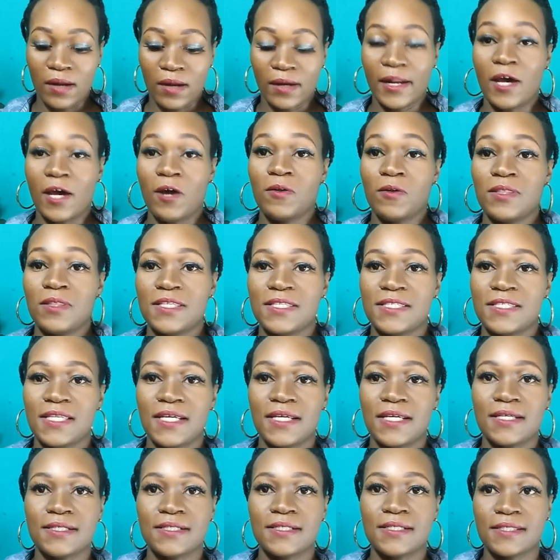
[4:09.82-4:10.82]
Now the
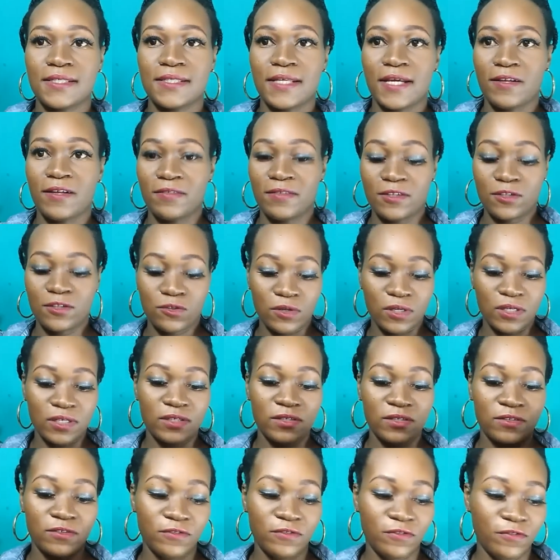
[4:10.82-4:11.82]
second style, this one
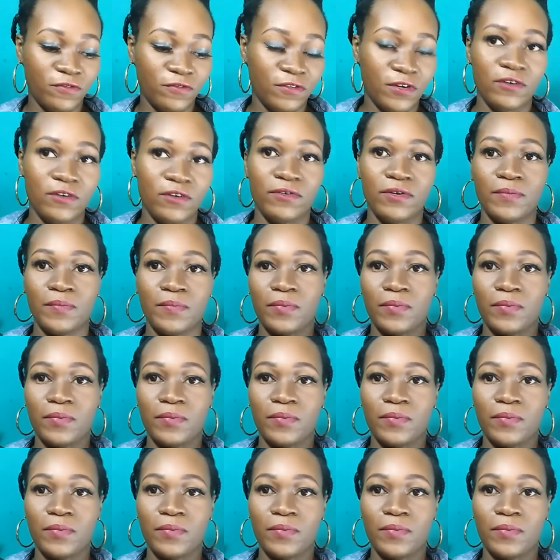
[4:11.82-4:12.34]
is very